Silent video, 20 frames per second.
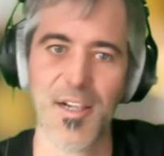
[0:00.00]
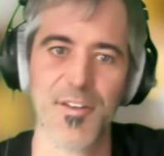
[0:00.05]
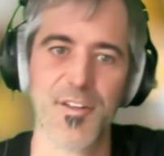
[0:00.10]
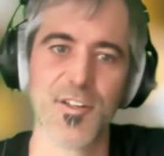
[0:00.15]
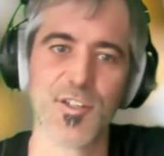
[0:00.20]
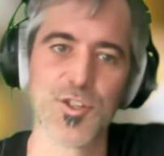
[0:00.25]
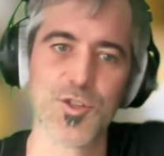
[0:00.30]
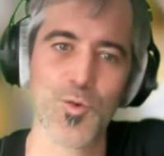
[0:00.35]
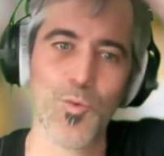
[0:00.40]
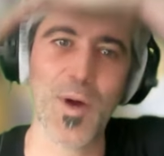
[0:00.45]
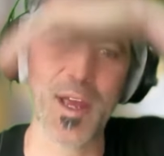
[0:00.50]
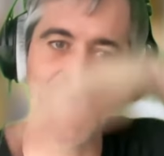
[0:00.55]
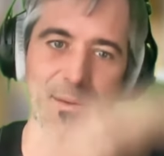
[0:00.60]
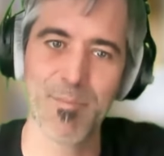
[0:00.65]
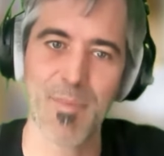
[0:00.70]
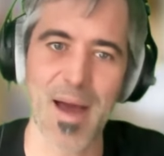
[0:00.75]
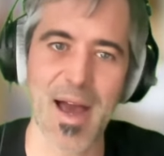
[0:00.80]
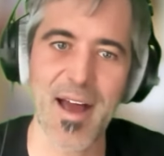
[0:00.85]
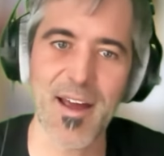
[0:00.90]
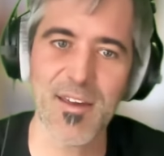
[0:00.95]
the
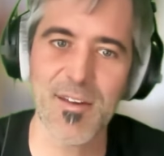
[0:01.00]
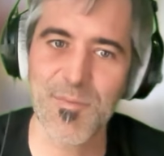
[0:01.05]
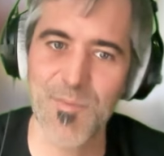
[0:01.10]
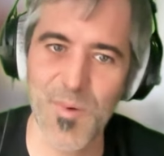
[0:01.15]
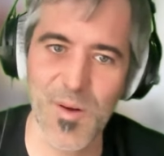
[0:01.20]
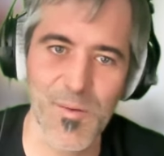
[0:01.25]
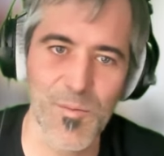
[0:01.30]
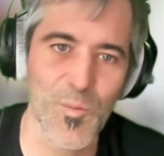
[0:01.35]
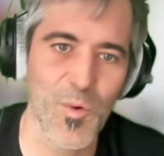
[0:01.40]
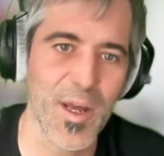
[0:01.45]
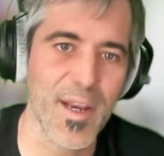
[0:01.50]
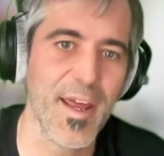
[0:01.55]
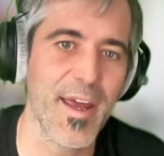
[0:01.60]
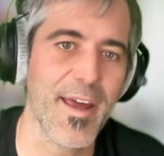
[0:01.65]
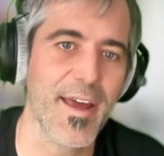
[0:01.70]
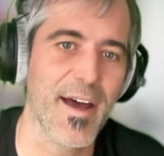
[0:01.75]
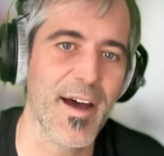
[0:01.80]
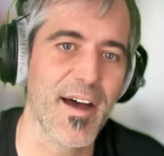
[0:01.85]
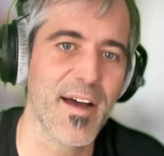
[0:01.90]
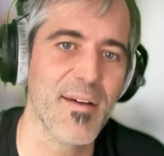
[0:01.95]
swing back with
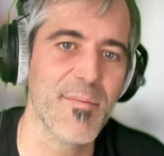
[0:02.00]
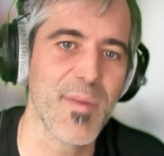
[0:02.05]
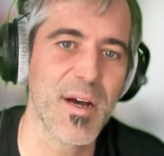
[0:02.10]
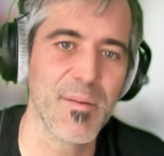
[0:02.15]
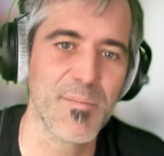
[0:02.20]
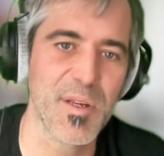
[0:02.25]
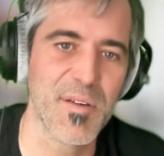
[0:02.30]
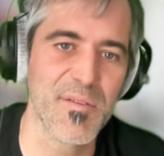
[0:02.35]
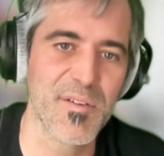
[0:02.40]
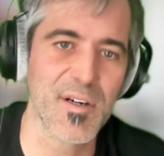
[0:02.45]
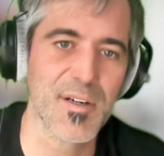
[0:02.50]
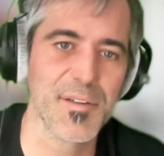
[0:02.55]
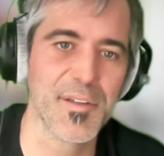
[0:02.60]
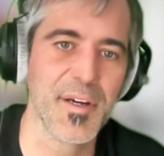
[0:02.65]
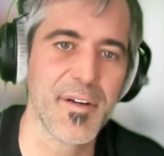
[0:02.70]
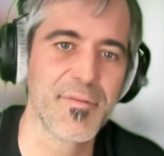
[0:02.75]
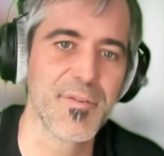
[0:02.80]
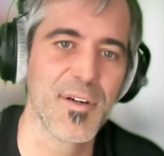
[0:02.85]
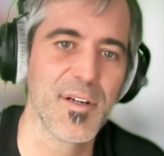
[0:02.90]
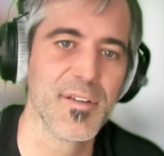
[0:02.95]
ai might be very
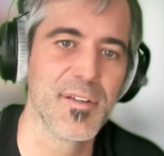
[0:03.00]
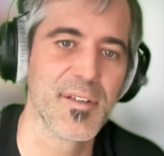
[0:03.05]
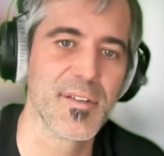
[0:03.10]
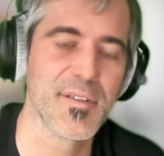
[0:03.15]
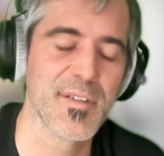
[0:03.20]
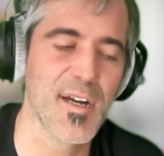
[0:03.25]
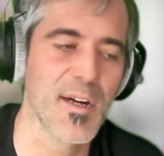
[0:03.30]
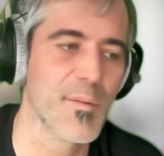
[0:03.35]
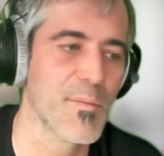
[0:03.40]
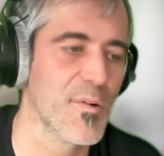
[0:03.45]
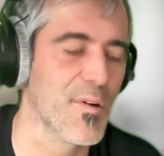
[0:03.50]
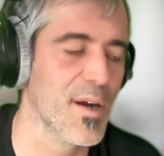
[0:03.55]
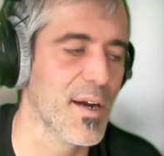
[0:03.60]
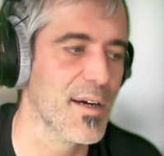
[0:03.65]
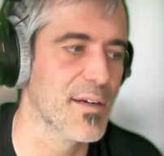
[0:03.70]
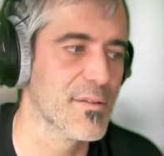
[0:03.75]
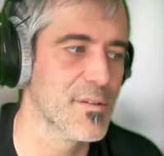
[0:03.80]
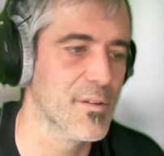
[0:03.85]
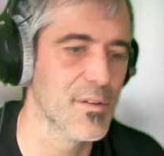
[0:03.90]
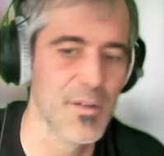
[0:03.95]
different this time
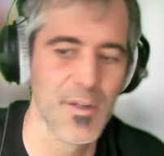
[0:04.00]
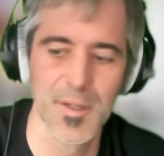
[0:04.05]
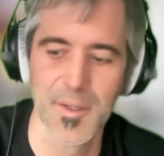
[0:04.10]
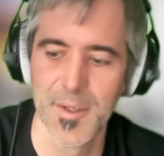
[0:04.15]
around